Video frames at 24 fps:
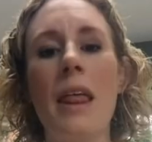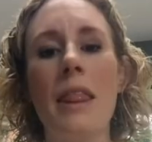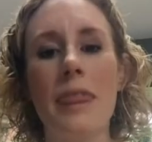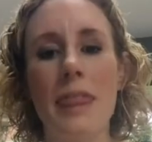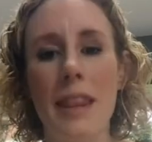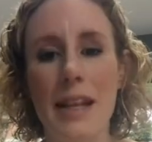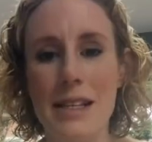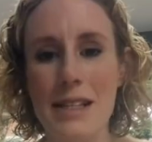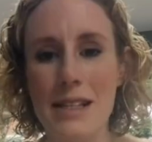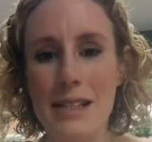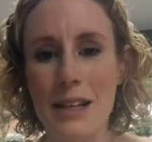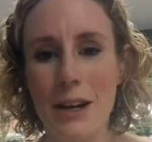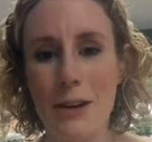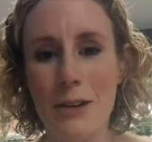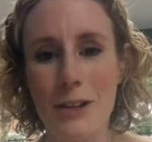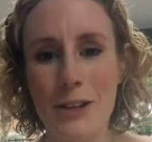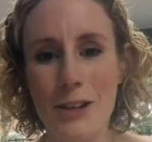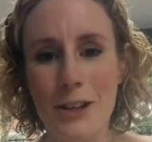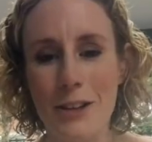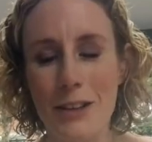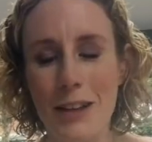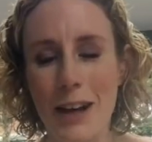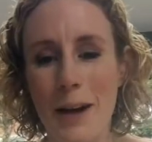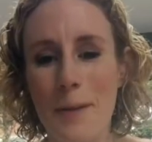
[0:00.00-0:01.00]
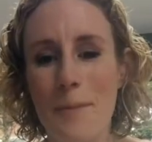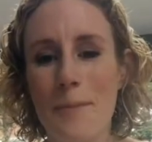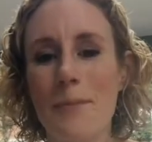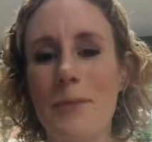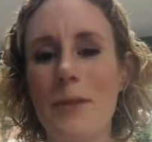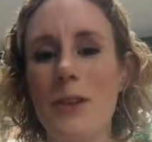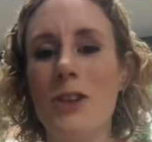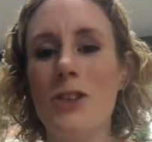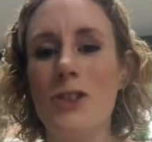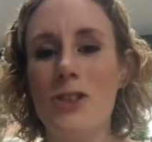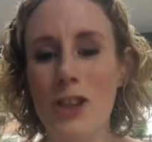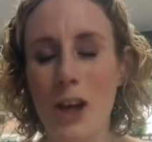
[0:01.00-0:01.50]
This is how you do that.
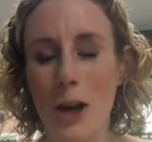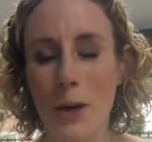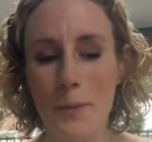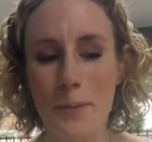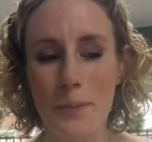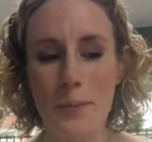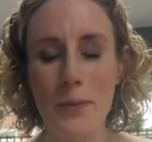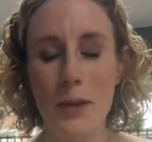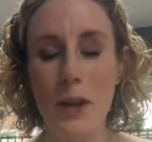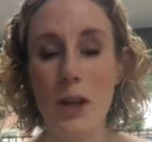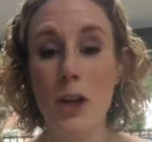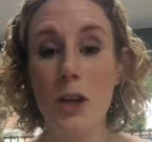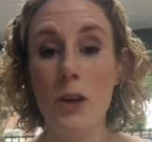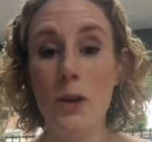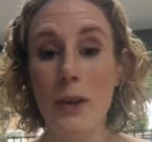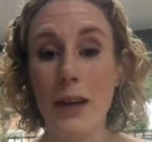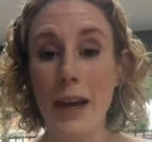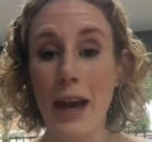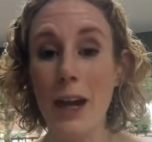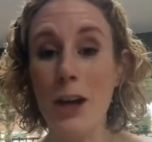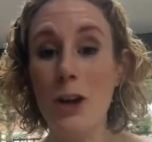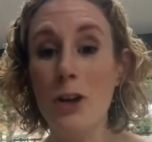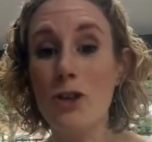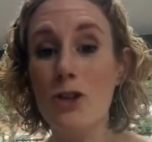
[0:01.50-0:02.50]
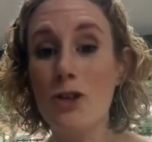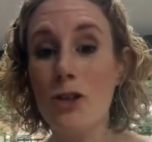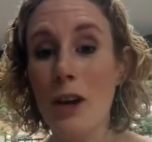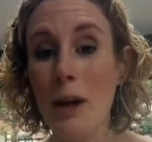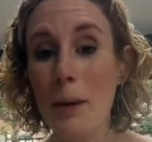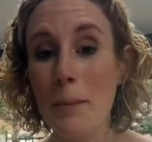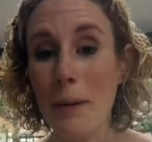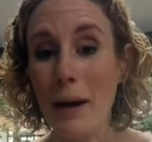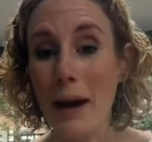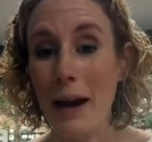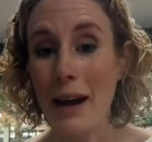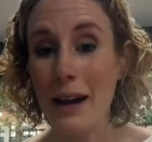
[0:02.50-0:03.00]
So get your
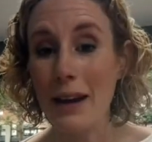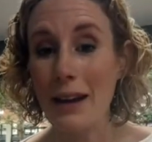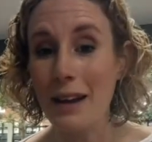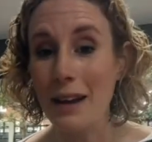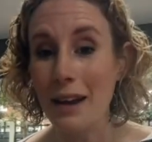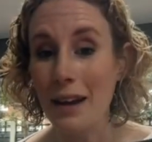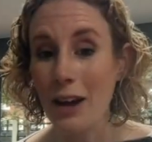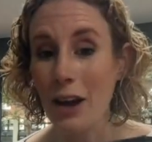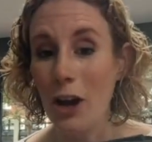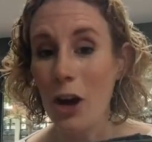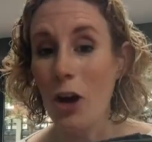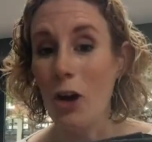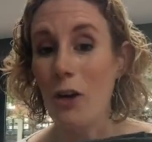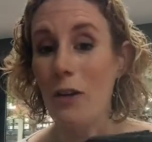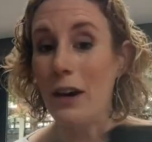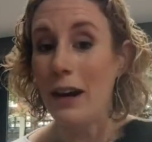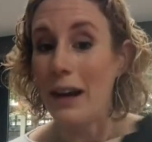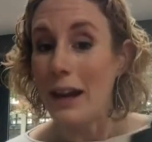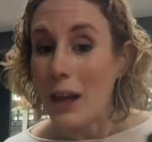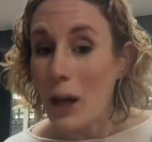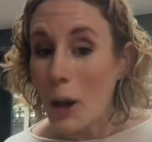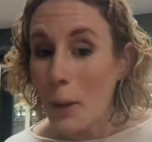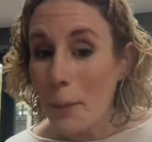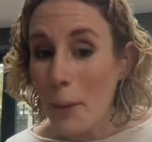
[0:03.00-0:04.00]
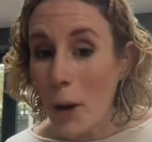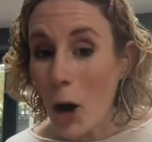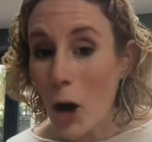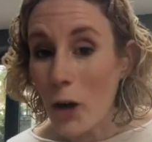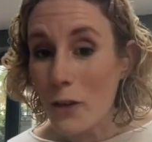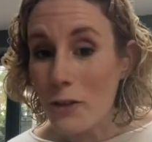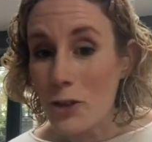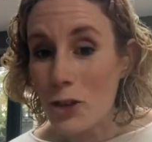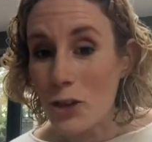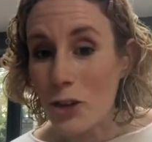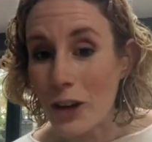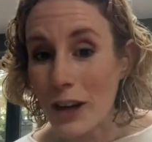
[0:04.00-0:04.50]
treat bag, or a little pot
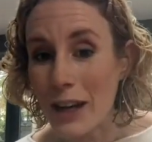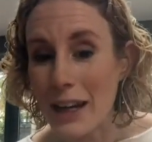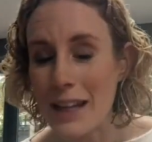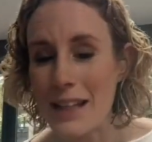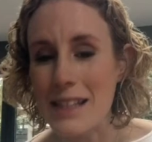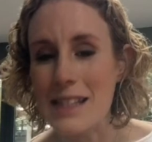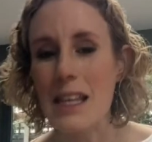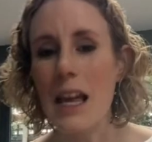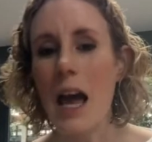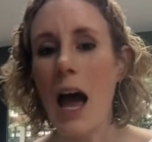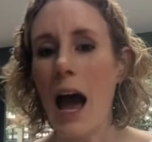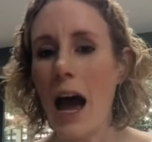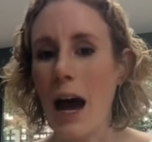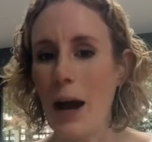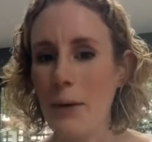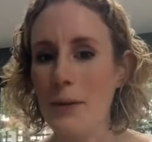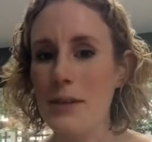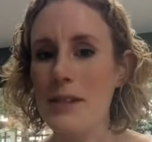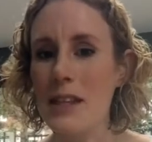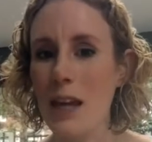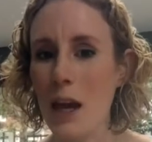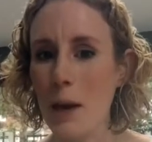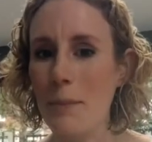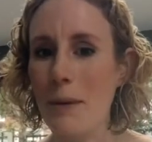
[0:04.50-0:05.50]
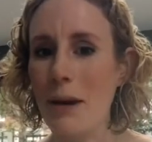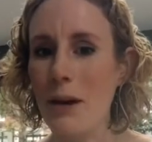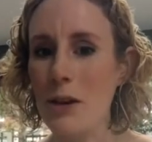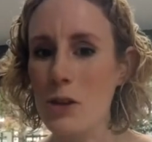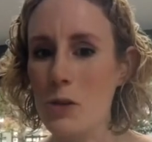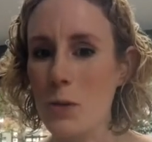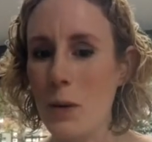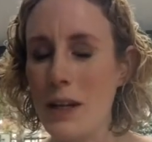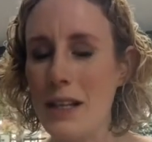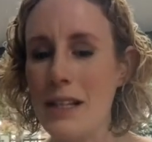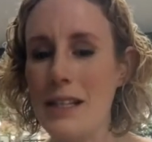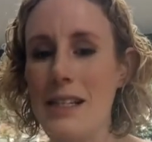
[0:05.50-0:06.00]
of treats. I would say about
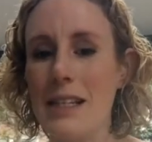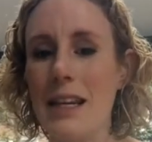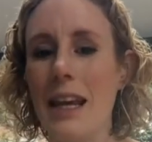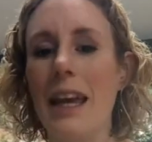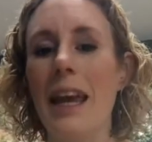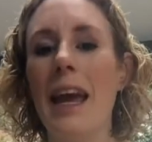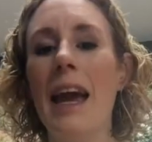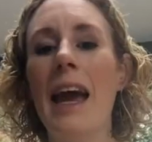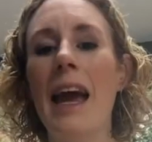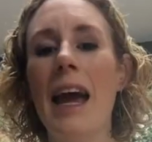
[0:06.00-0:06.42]
20.